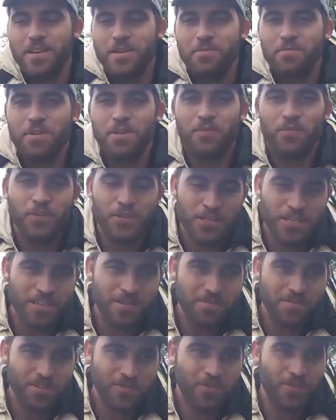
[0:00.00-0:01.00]
But
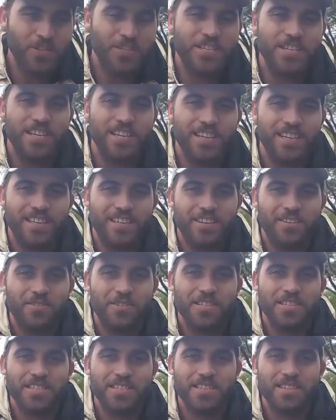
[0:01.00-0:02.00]
fishing be fishing, and it
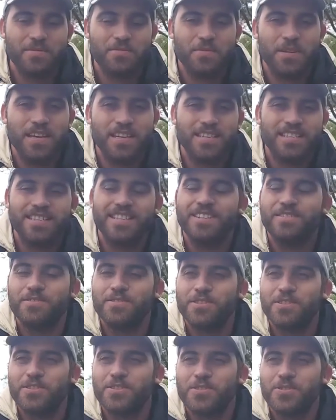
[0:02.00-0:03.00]
wasn't the best. There
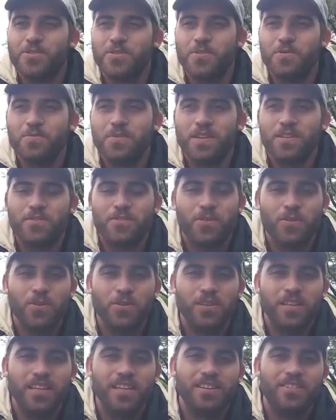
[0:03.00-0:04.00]
was a storm that
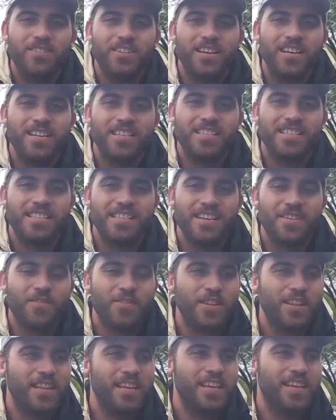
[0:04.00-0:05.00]
rolled in on us and
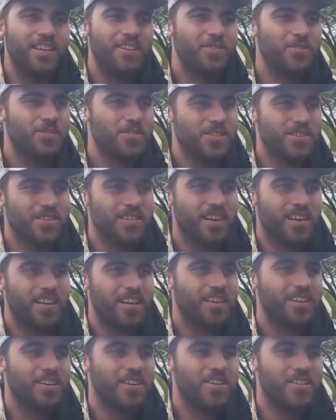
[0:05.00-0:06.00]
everything, and also I
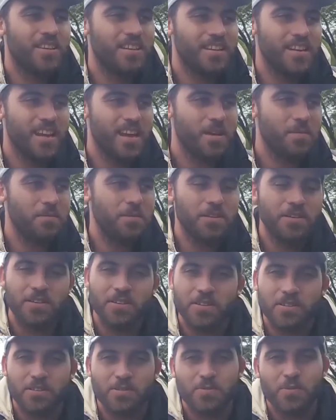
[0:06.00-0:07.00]
didn't know the dam, didn't
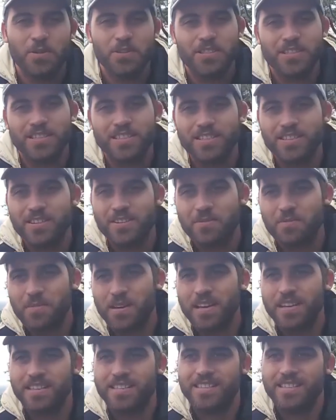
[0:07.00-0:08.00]
know spots, didn't know
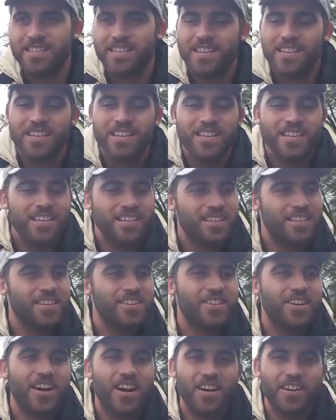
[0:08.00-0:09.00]
baits, didn't
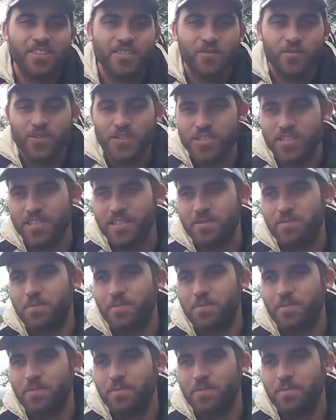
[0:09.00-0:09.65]
know how to fish it.